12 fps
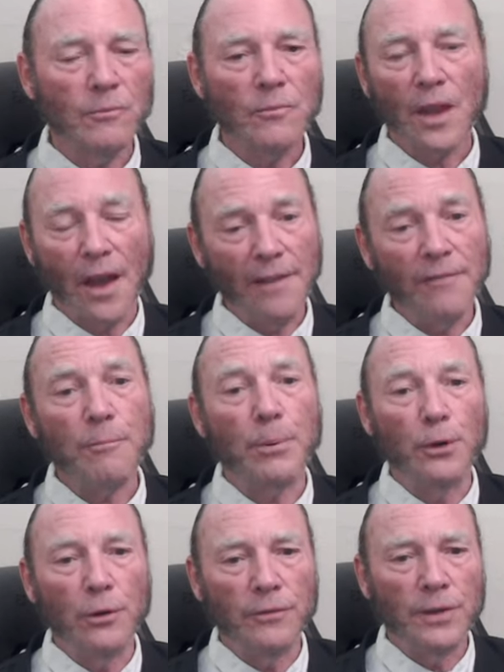I've
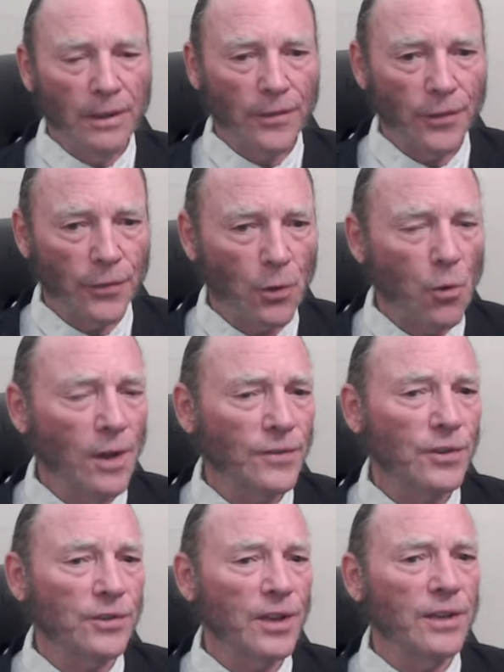proved that the
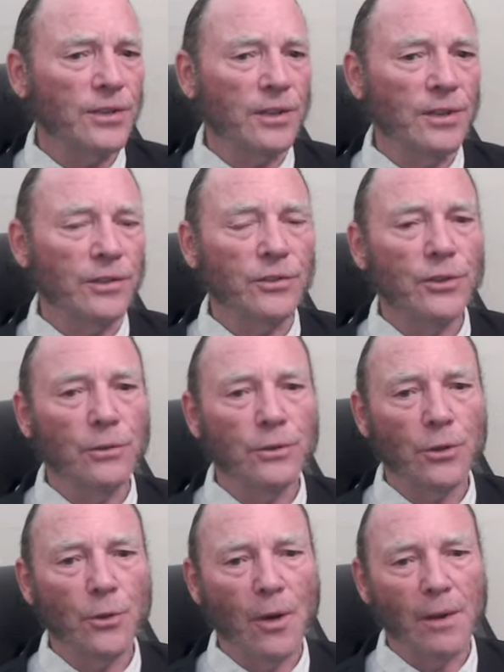quantization is due
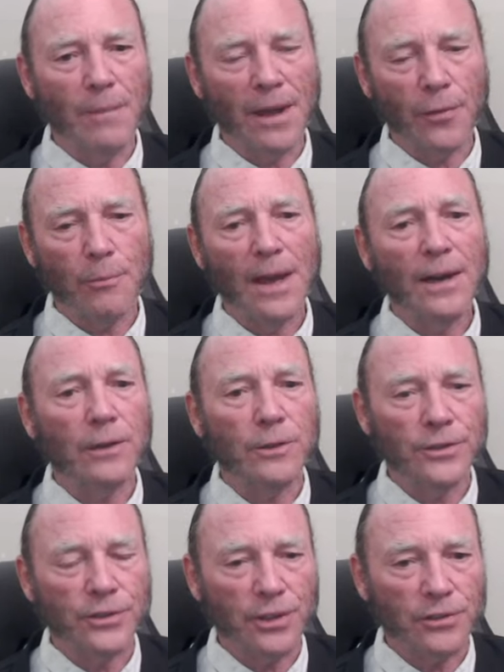to our mathematical
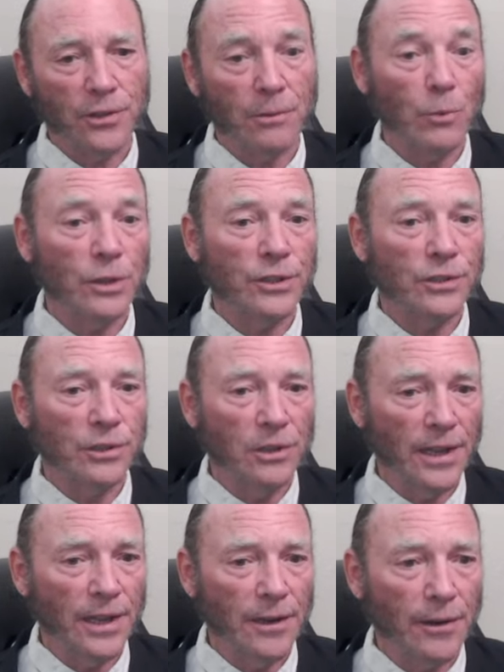system, which is
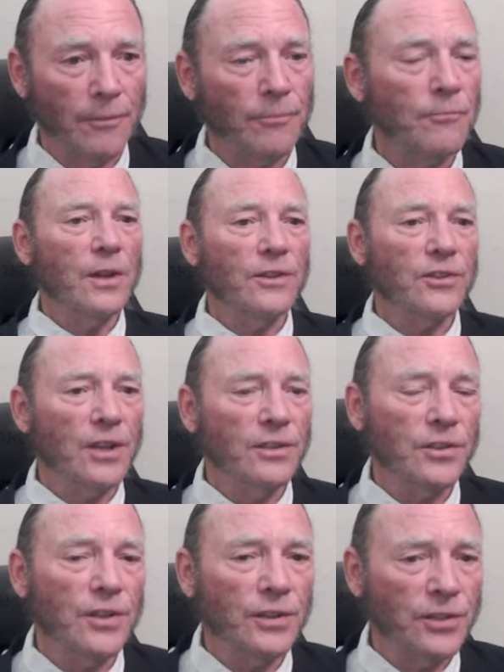linear.
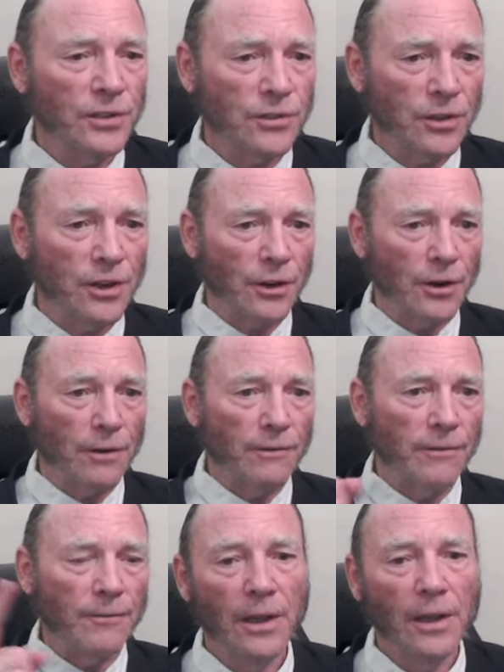Since this is a
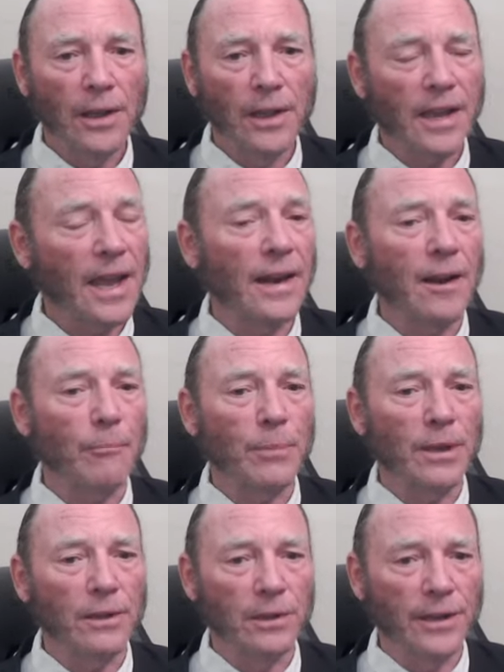curve, it cannot
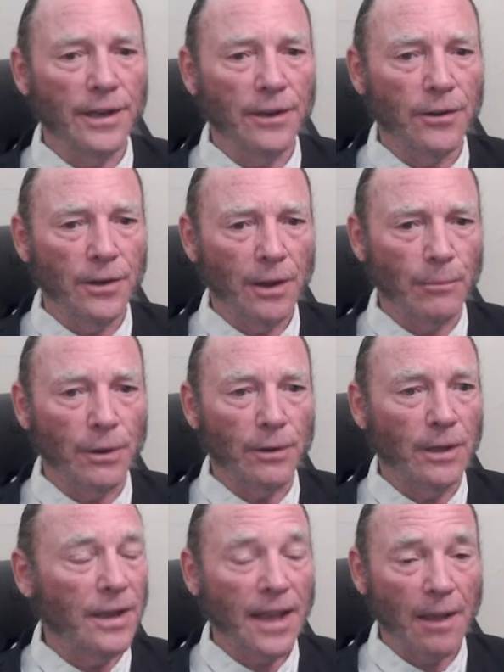be a linear number.
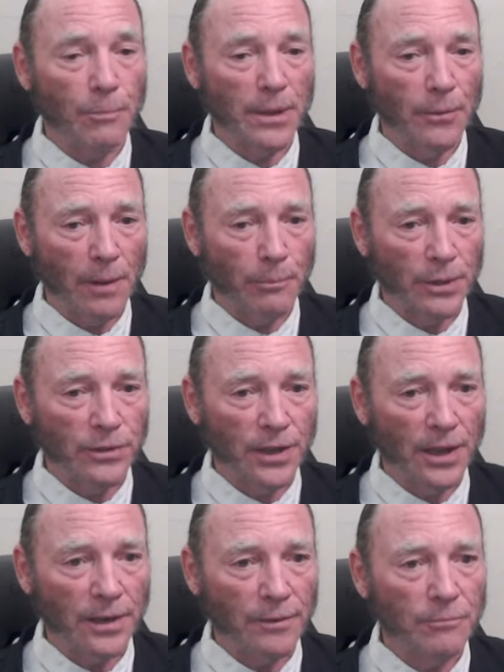It can't be
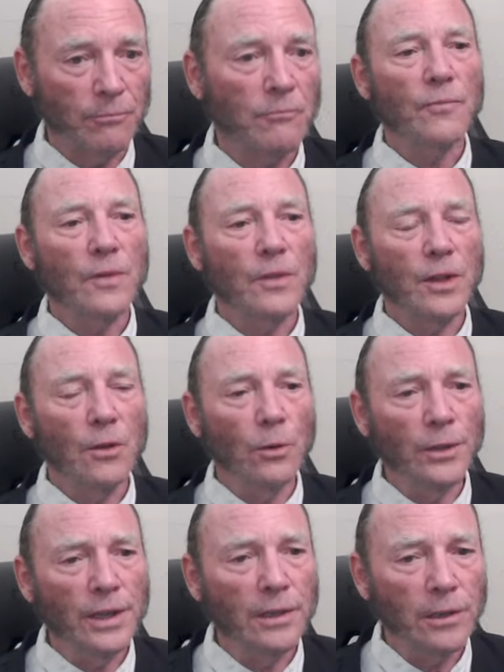represented. The
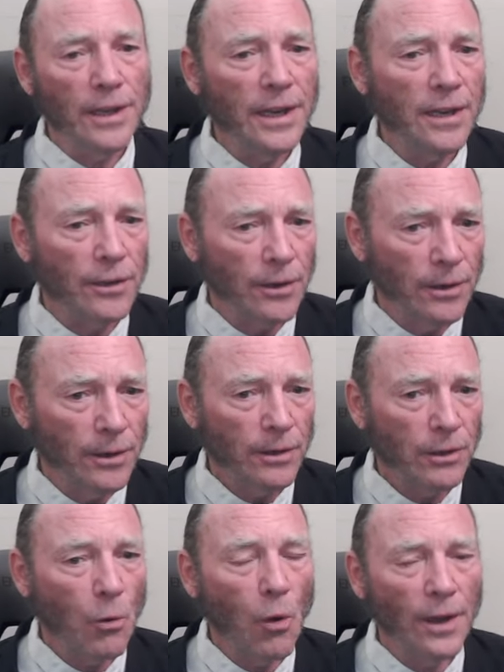only linear
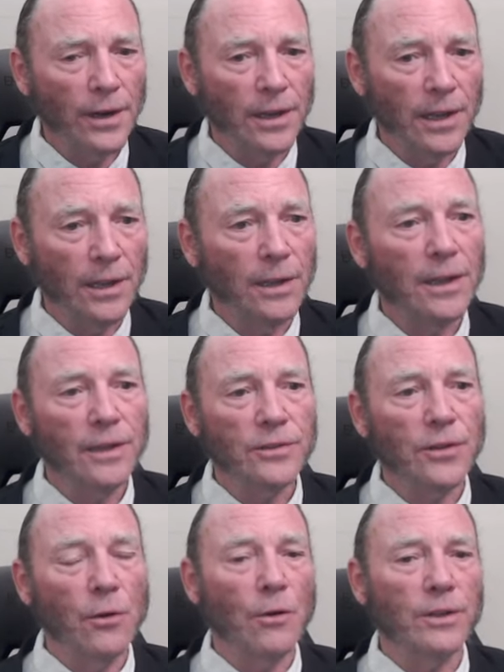quantity is
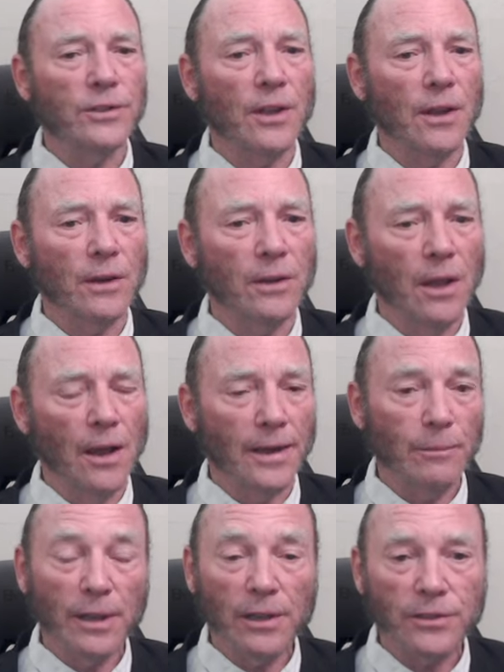the horizontal
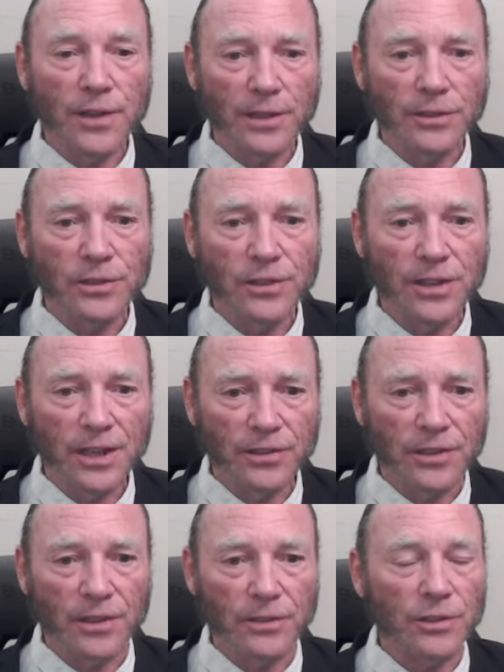line because that's
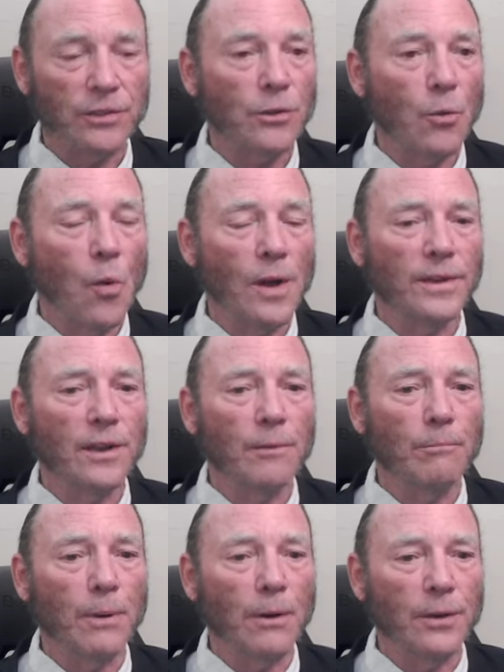distance. It's a
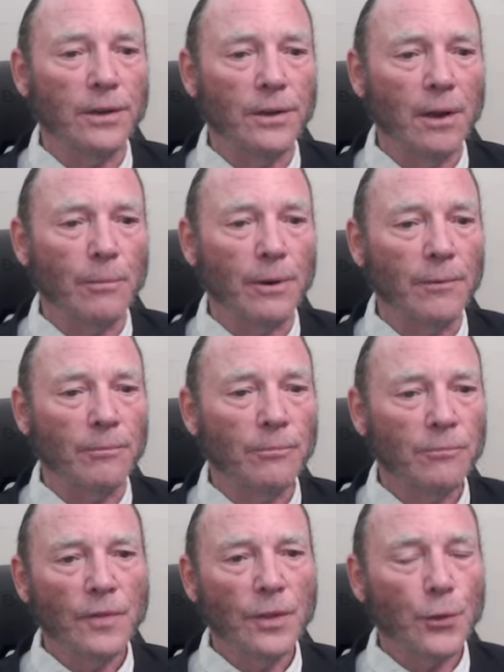one-component number.
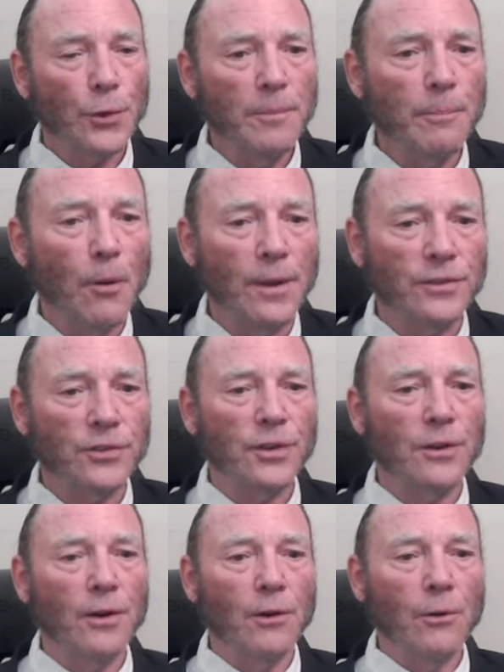
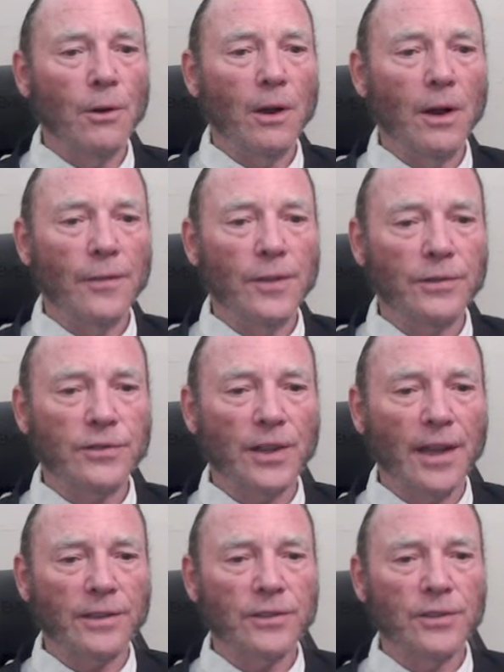3.0 on this
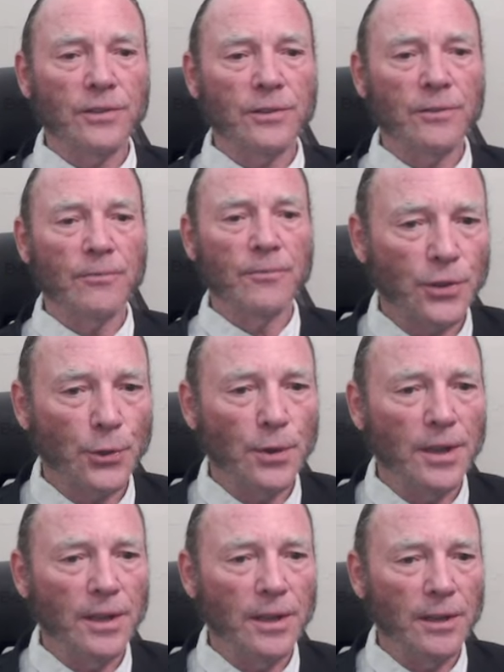axis,
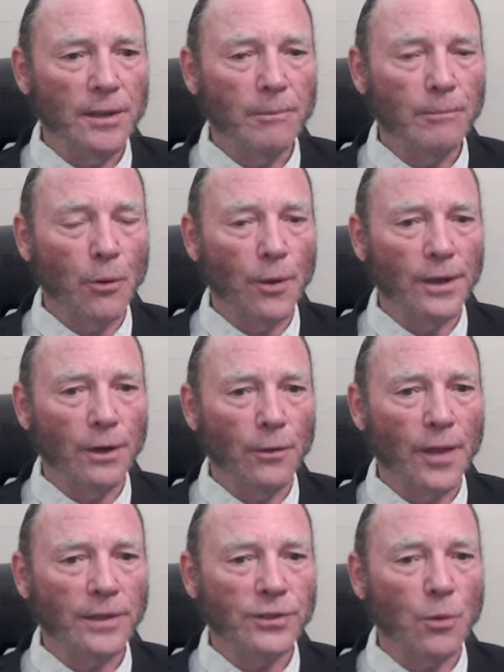3.0,
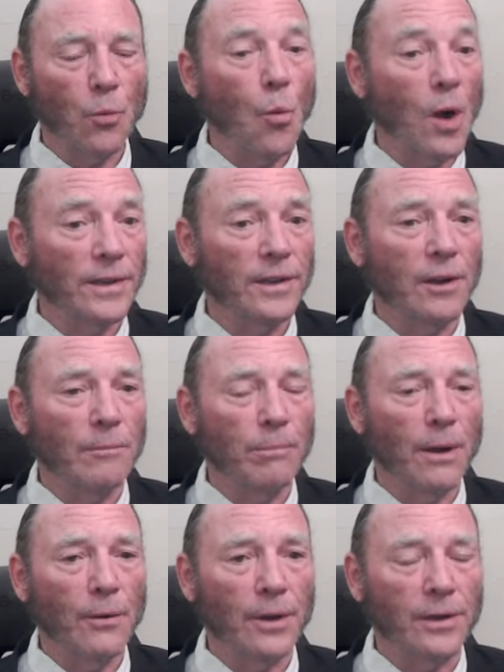that's a
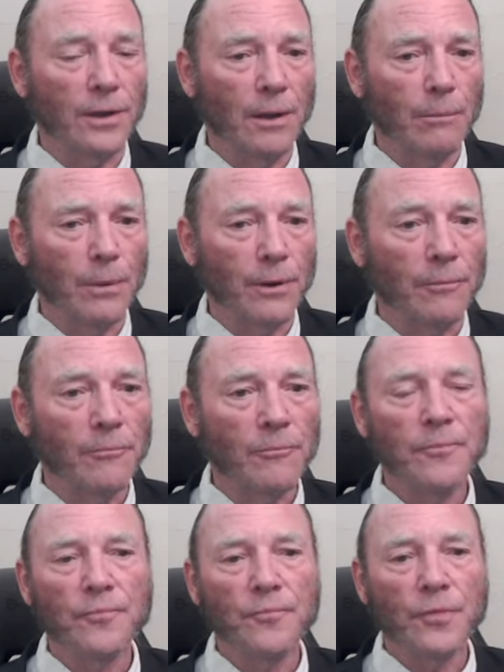one-component number.
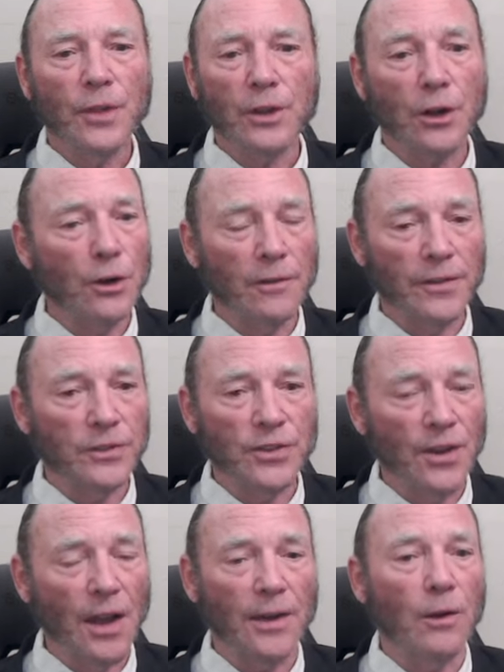The curve is
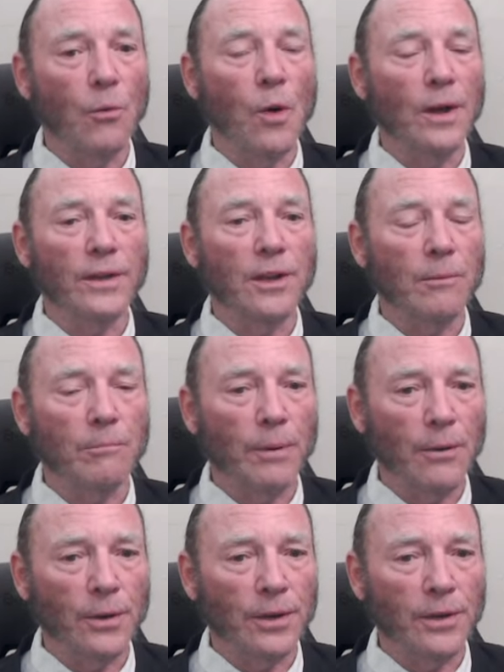not a
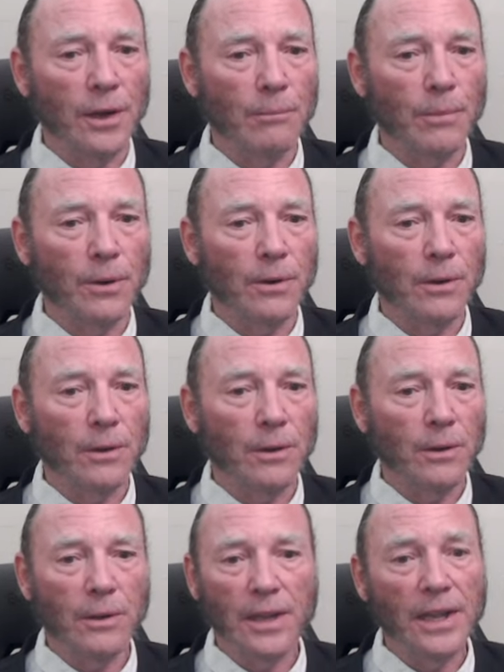one-component number
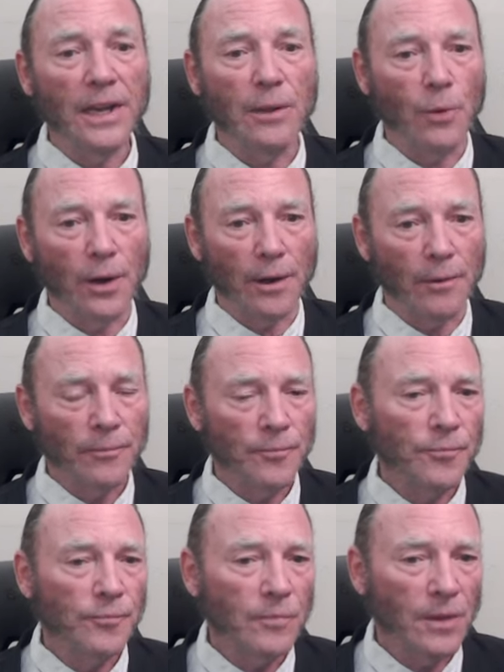anywhere.
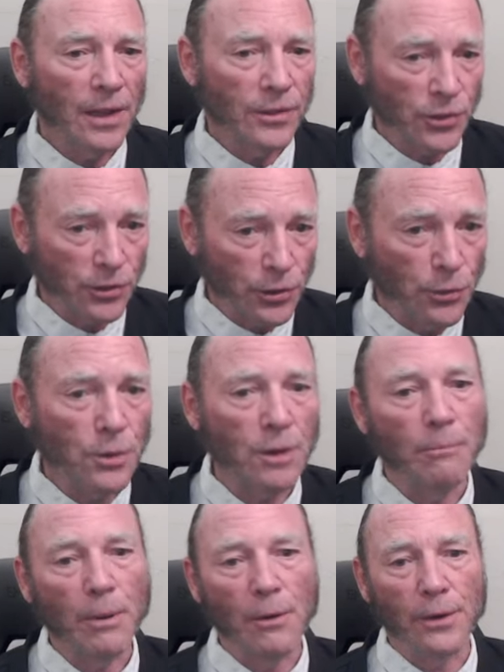It's a
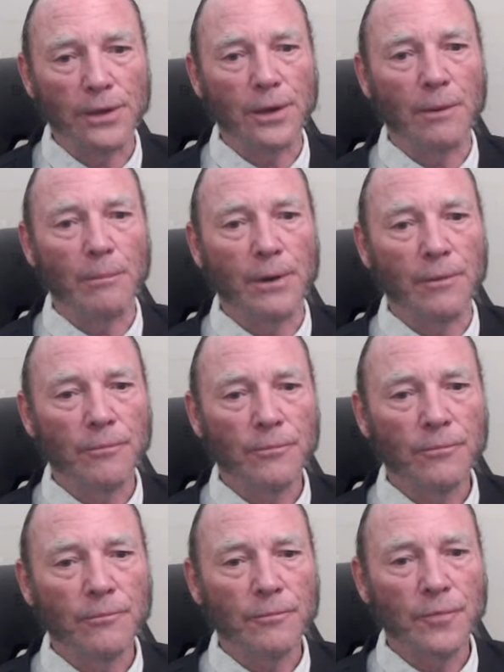two-component number.
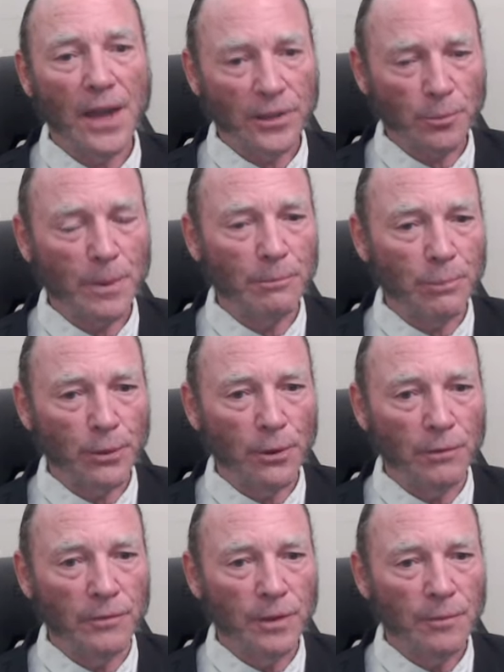That's been
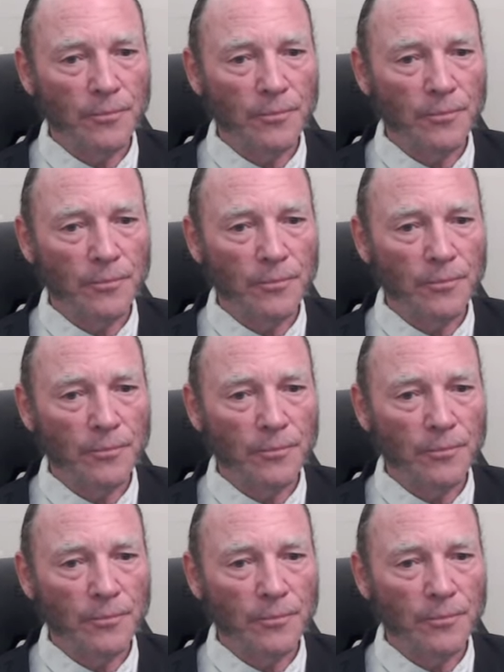proved.